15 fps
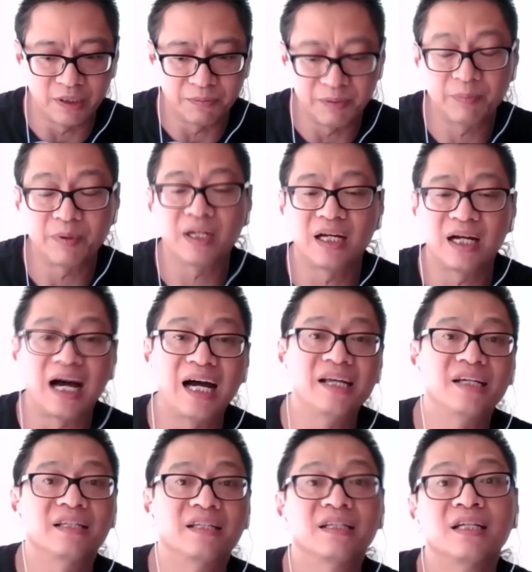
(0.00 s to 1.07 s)
people are
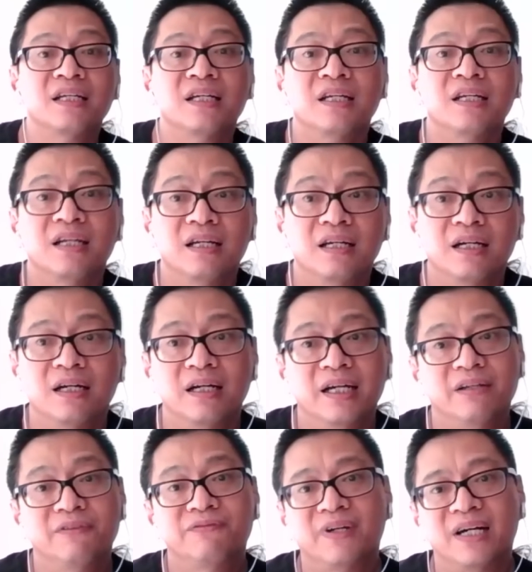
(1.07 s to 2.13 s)
hired
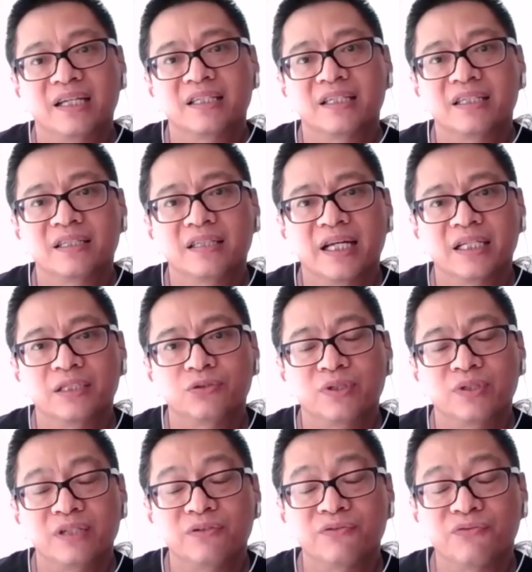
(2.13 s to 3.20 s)
and fired, and
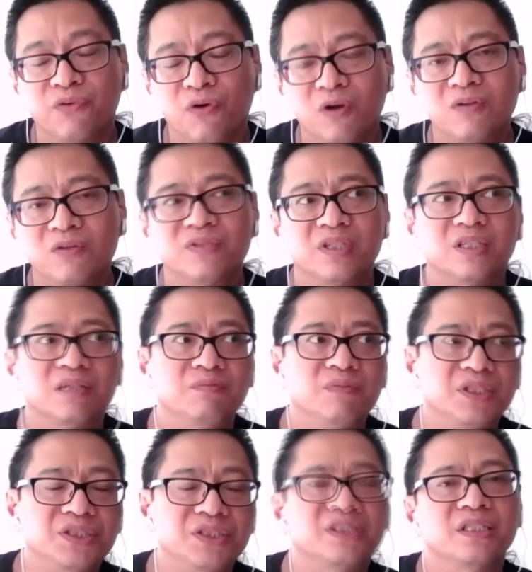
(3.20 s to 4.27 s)
to involve the
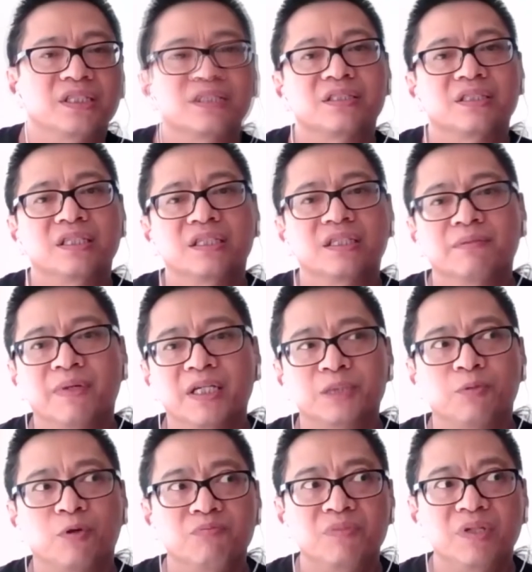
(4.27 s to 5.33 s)
commissioners in a
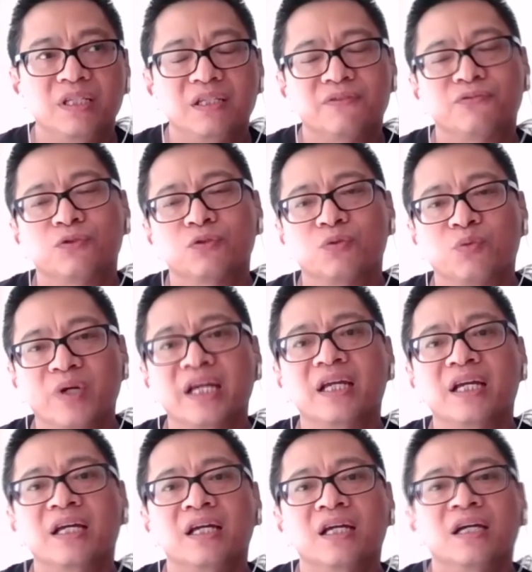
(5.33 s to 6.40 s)
much more meaningful
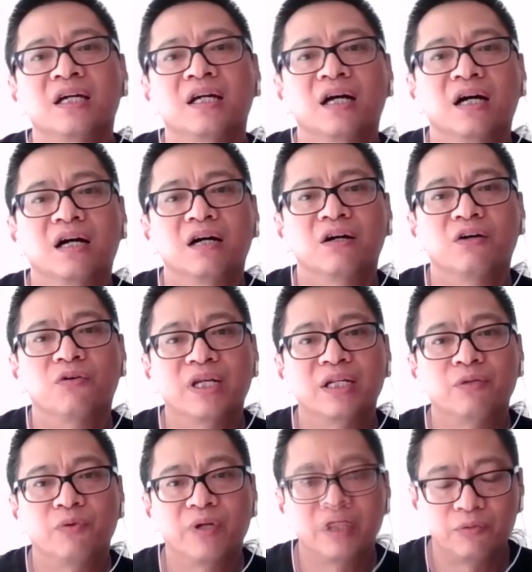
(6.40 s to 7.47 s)
way
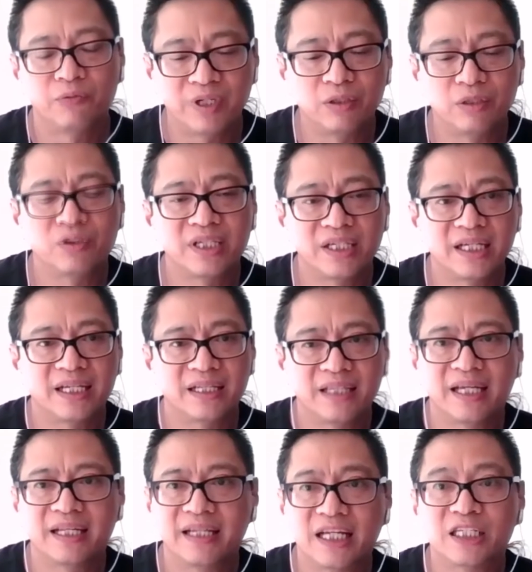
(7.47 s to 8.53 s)
when looking at
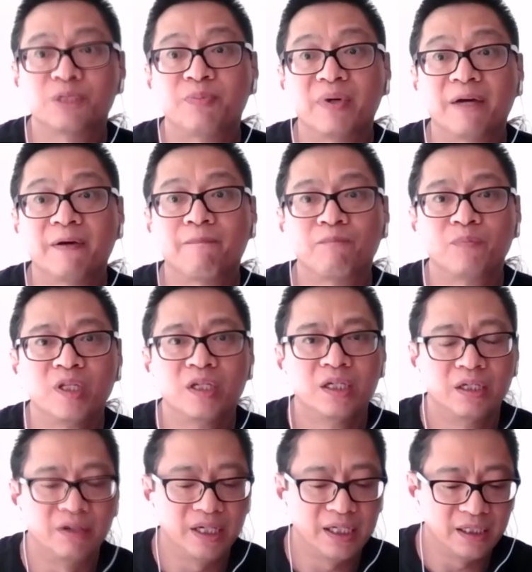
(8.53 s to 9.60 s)
that aspect,
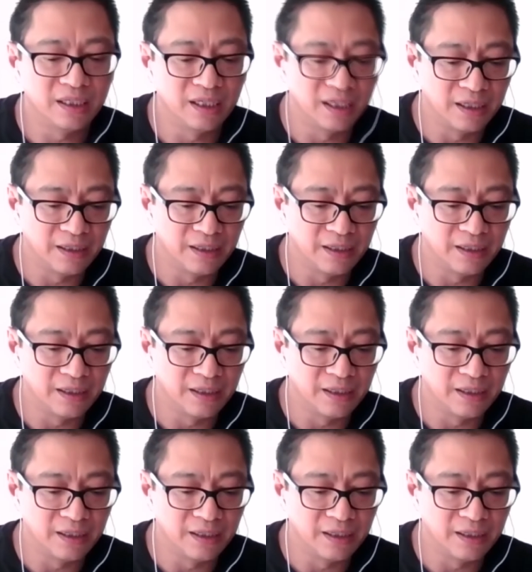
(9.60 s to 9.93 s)
right?